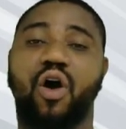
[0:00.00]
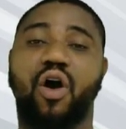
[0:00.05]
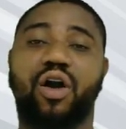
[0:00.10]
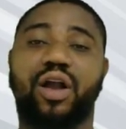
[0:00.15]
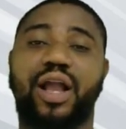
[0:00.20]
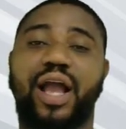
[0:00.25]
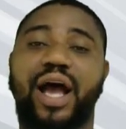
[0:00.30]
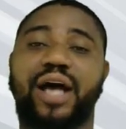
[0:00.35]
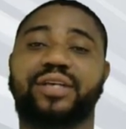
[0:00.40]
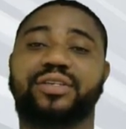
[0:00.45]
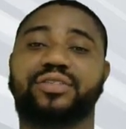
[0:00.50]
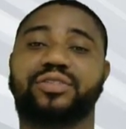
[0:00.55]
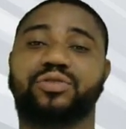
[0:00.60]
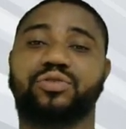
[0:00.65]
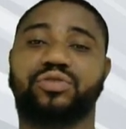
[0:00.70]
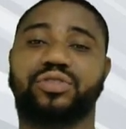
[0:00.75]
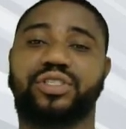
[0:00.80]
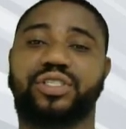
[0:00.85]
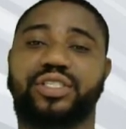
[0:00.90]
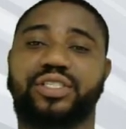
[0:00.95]
Organs
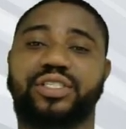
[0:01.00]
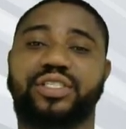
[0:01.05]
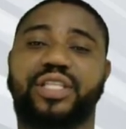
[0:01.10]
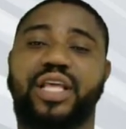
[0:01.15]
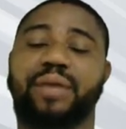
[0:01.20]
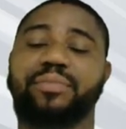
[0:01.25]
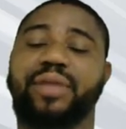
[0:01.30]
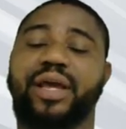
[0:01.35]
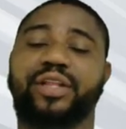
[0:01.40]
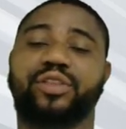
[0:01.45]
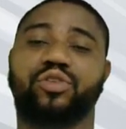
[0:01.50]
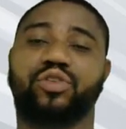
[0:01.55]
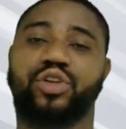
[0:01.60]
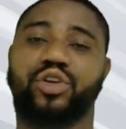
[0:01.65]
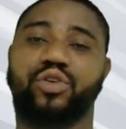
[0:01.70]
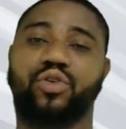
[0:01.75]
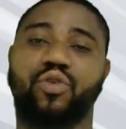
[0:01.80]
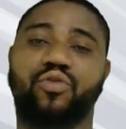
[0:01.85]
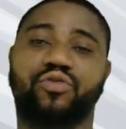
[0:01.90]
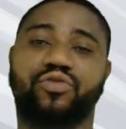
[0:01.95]
to system, then
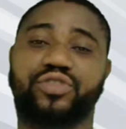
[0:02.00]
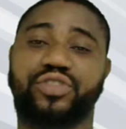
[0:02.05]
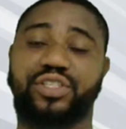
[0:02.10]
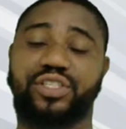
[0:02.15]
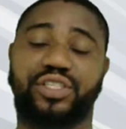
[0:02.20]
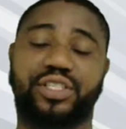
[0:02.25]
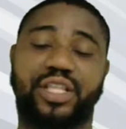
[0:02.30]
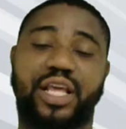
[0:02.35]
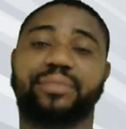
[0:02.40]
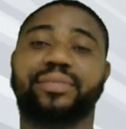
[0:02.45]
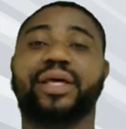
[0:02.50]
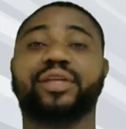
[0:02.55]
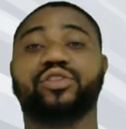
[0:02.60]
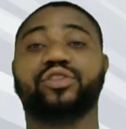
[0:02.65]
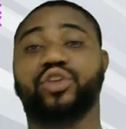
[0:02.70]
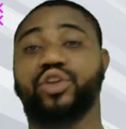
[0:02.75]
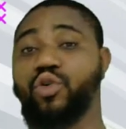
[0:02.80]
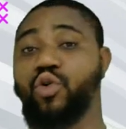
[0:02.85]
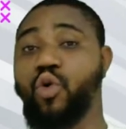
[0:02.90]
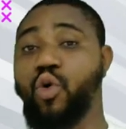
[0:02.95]

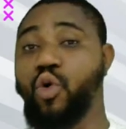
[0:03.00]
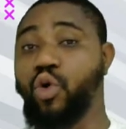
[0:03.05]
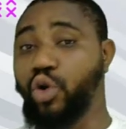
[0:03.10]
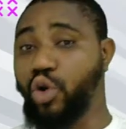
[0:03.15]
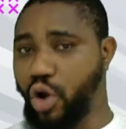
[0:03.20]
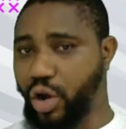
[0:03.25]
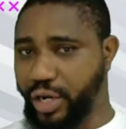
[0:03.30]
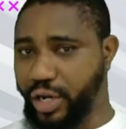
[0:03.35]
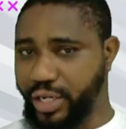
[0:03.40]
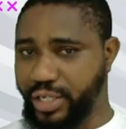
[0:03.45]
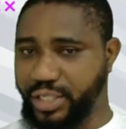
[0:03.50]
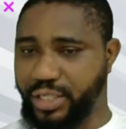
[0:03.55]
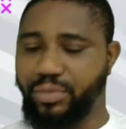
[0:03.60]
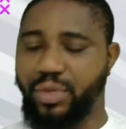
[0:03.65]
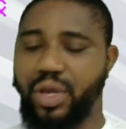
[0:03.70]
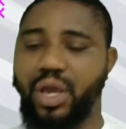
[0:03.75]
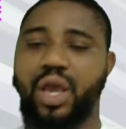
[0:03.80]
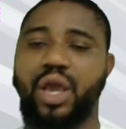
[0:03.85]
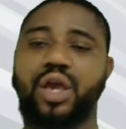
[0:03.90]
to the whole organism.